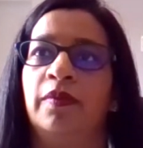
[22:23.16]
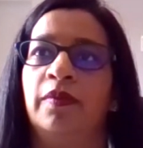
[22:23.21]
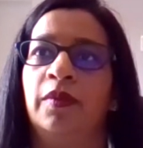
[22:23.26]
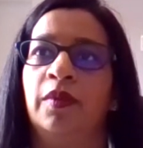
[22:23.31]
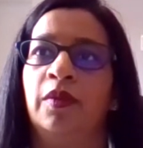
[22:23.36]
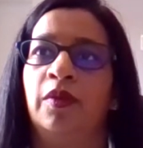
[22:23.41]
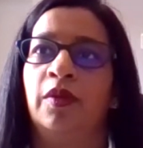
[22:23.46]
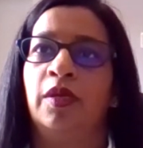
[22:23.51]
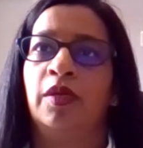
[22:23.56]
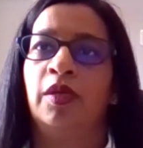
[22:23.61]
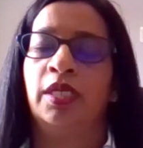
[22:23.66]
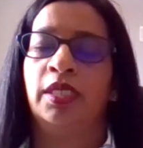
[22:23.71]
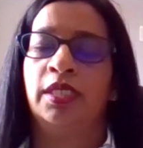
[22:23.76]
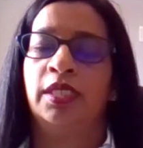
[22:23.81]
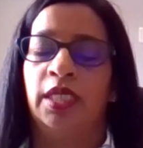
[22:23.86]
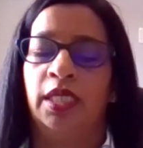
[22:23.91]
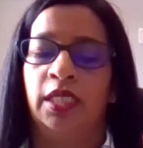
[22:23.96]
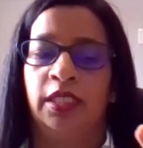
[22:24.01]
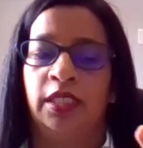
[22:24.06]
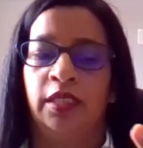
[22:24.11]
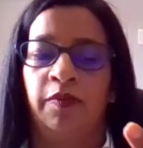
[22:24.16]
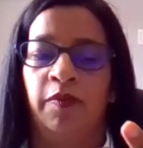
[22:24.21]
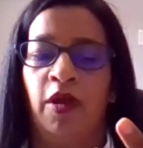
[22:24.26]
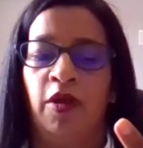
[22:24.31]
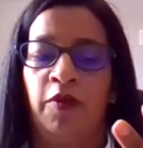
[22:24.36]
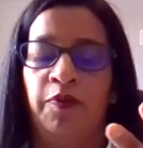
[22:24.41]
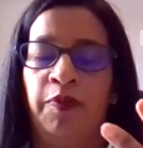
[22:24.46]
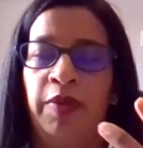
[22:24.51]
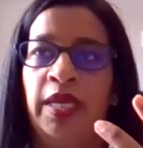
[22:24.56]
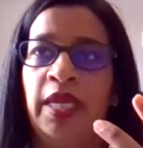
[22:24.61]
It's
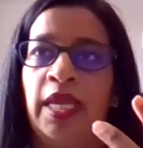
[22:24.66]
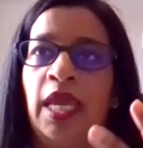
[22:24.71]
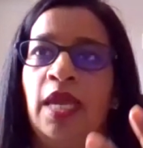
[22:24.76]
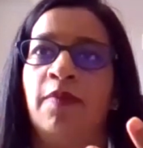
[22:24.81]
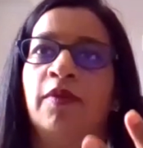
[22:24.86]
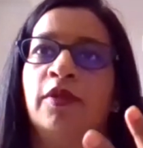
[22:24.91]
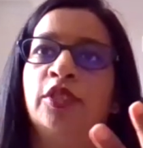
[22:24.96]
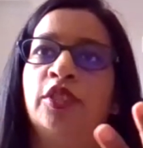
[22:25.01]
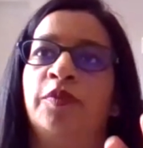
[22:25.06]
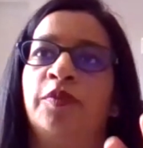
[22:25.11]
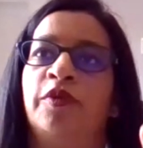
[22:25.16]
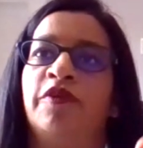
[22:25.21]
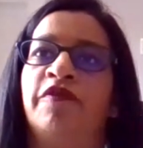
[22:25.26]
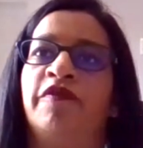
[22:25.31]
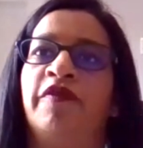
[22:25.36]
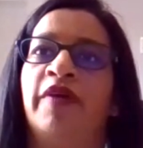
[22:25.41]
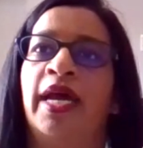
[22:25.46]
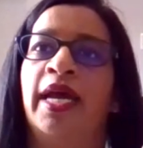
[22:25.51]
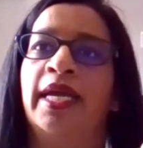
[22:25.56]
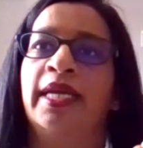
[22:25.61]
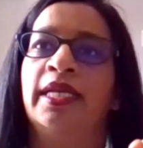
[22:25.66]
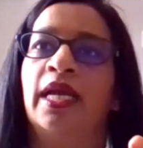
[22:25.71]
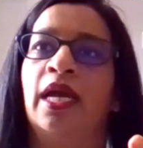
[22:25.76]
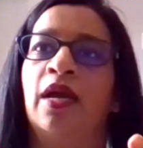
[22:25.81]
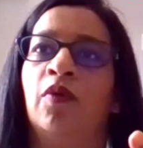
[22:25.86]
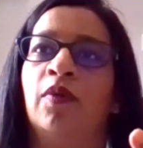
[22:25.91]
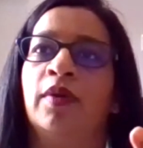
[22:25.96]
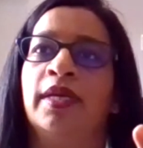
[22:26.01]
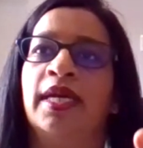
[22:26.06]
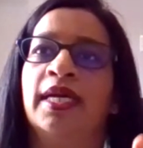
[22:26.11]
about being able to provide
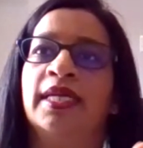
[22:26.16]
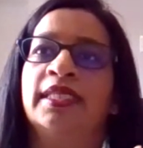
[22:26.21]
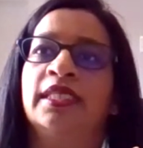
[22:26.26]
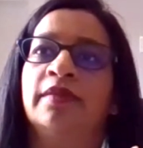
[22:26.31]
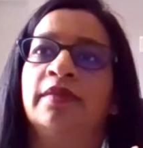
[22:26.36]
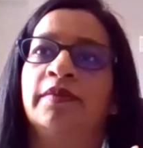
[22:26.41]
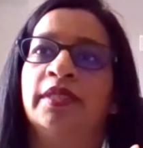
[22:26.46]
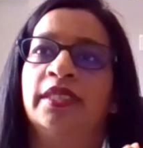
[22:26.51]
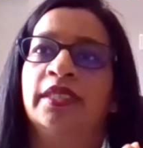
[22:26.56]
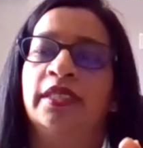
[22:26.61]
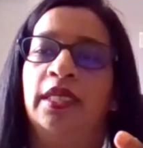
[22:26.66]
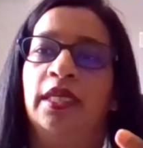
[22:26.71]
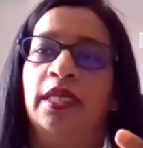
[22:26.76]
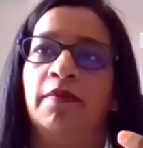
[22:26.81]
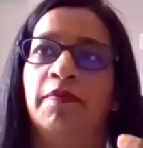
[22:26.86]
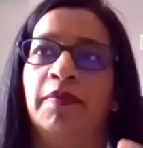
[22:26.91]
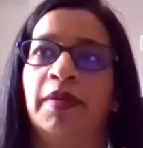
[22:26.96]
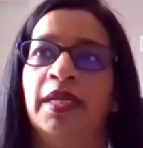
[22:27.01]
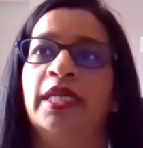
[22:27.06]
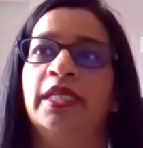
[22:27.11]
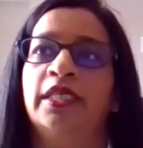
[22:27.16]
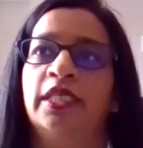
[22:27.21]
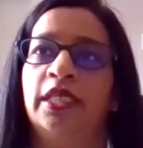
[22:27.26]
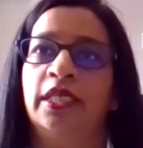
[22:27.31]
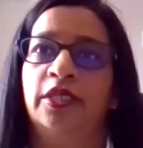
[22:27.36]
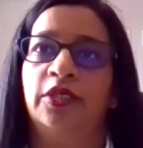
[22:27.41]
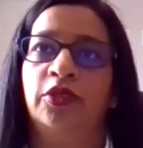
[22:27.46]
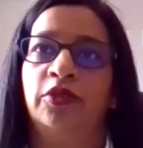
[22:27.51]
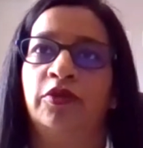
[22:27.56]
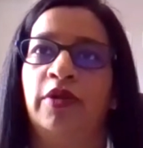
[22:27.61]
our customers the
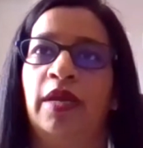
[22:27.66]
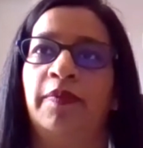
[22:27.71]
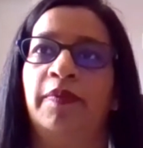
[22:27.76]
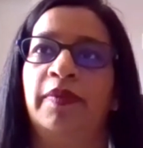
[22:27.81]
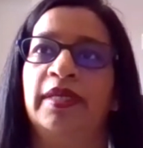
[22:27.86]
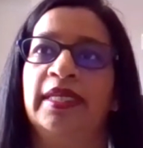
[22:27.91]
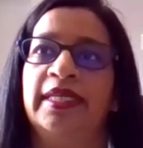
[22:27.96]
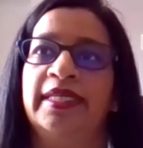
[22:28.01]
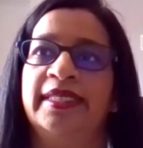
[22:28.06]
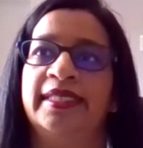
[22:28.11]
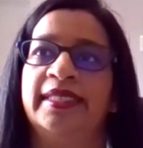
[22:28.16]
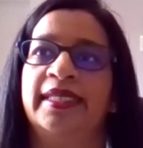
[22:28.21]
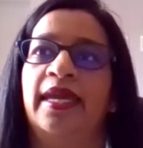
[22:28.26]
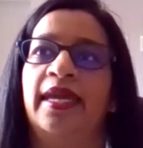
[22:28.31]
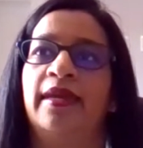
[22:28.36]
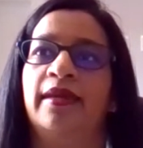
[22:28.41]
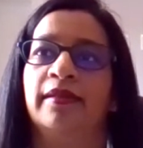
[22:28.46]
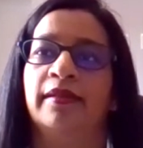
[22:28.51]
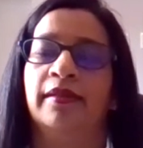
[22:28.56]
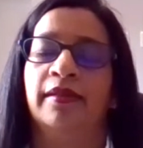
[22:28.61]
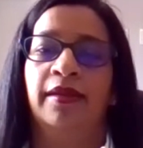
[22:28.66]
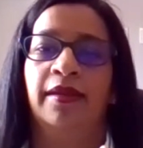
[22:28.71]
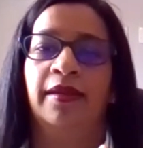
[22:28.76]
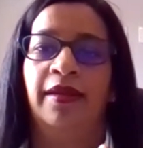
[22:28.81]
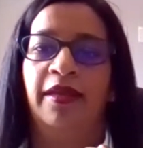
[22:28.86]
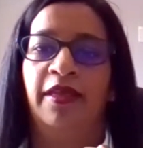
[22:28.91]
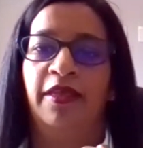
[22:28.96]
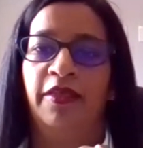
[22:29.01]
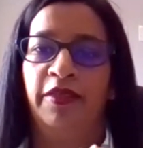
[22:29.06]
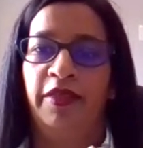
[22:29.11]
ability to rapidly scale
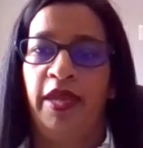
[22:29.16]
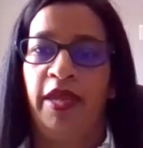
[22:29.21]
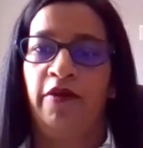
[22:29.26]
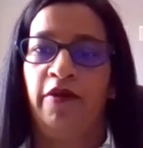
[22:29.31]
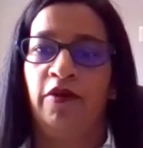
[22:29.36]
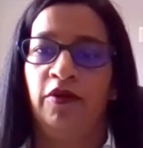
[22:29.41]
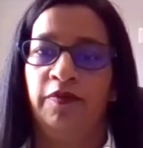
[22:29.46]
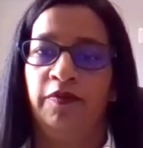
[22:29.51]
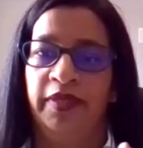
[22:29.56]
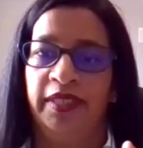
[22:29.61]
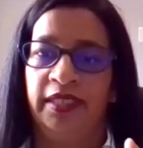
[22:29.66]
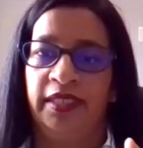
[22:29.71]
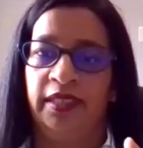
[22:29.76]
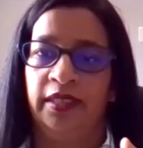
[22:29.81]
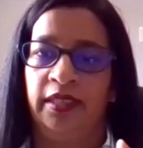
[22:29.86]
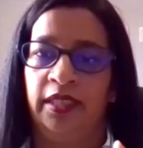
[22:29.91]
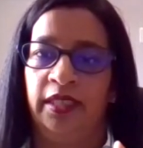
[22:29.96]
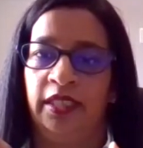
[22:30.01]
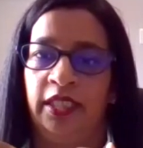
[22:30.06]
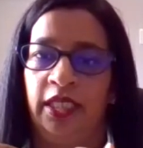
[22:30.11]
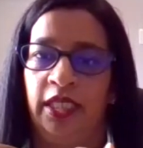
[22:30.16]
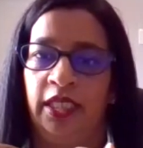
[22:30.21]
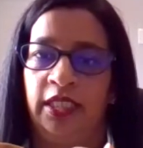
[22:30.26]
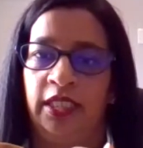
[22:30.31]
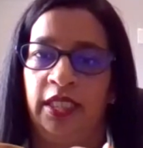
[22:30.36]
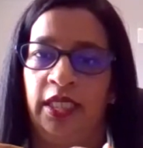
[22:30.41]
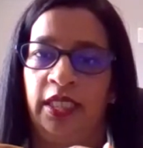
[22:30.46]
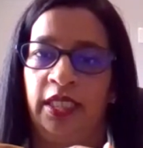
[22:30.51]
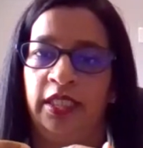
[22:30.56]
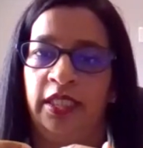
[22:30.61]
their own business.
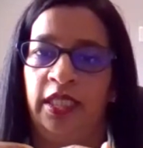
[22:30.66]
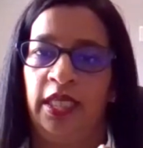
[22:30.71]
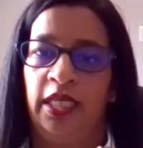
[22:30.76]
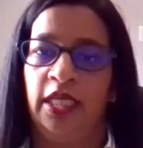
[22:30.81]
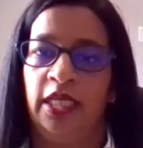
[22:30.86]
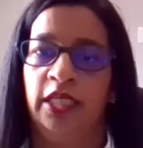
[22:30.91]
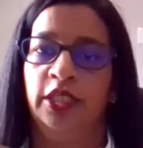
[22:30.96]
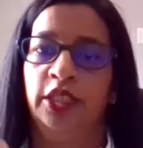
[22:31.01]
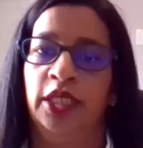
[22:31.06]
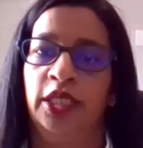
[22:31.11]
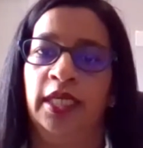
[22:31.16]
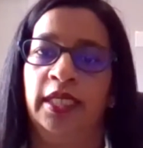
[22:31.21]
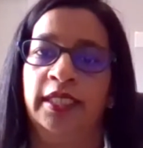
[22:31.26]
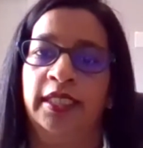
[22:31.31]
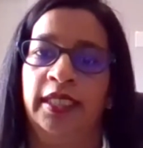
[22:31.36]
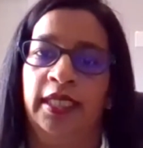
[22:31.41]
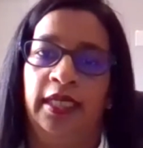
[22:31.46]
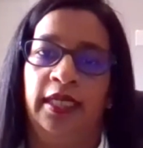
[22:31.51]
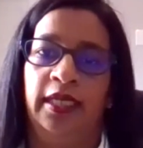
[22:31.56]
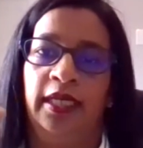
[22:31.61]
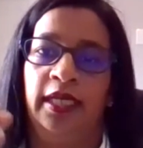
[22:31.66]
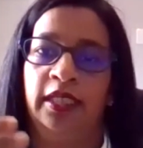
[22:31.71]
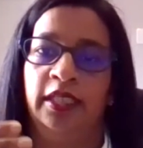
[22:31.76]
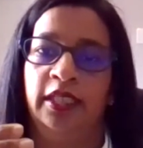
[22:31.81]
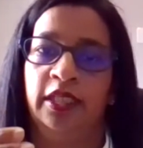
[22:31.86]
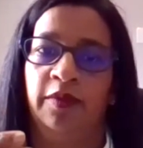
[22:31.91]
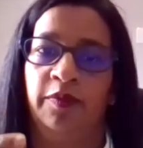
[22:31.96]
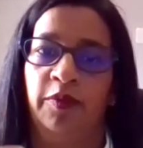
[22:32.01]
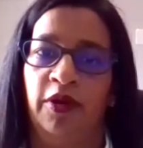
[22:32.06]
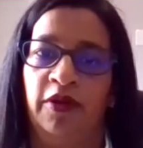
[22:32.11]
It's the agility, it's
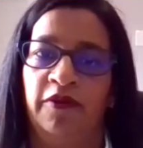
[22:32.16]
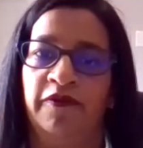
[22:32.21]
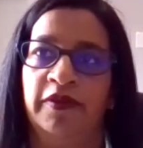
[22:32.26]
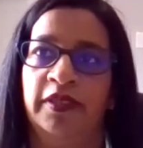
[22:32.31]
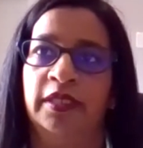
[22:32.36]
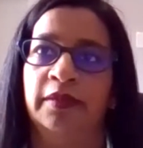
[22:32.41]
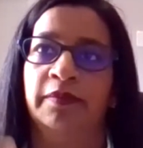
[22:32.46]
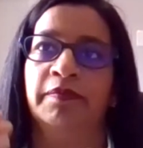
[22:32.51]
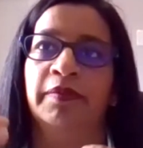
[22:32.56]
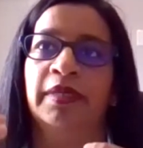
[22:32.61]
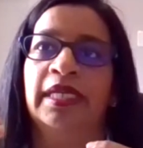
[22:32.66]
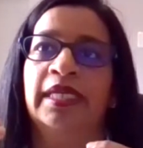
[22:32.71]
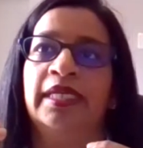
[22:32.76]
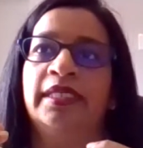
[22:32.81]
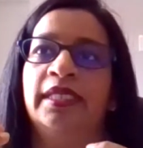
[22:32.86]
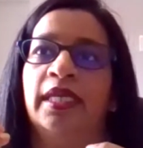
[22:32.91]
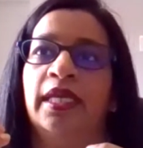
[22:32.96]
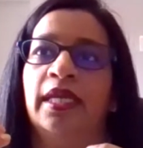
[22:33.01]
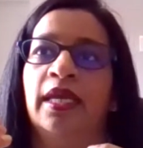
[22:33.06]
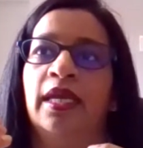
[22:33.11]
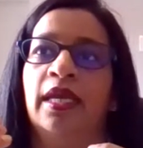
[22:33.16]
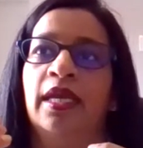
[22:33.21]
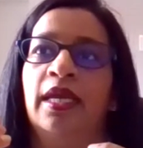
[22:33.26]
the profitability,